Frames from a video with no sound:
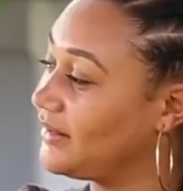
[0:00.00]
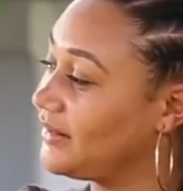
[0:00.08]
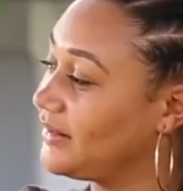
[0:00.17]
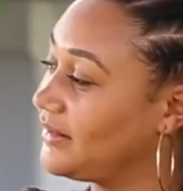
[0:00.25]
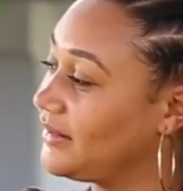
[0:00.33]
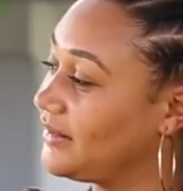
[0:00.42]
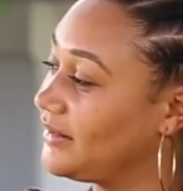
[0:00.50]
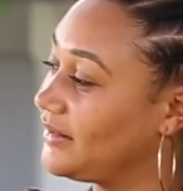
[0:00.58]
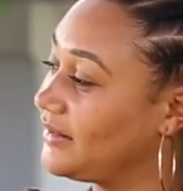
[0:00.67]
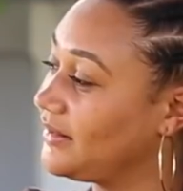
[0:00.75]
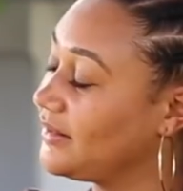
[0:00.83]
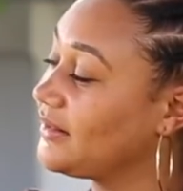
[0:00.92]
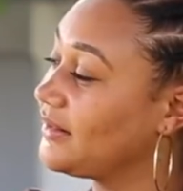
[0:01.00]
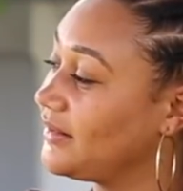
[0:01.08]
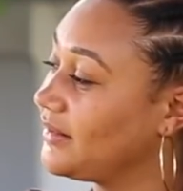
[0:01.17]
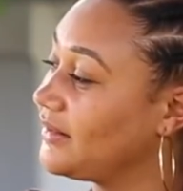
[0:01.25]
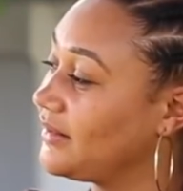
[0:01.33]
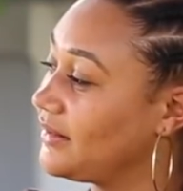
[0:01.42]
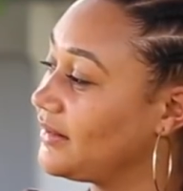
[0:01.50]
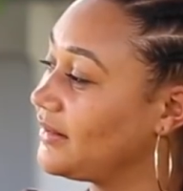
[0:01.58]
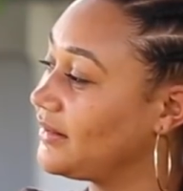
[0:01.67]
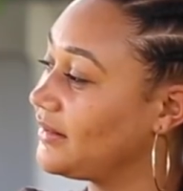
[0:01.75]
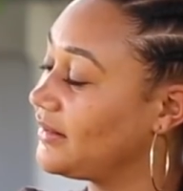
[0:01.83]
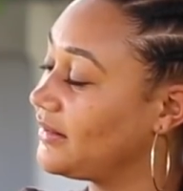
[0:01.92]

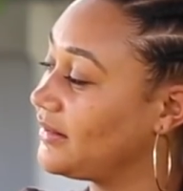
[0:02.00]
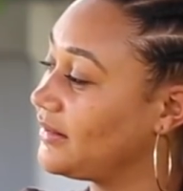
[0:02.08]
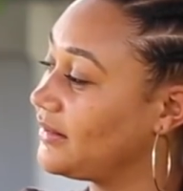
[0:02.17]
No words are spoken by the person on screen.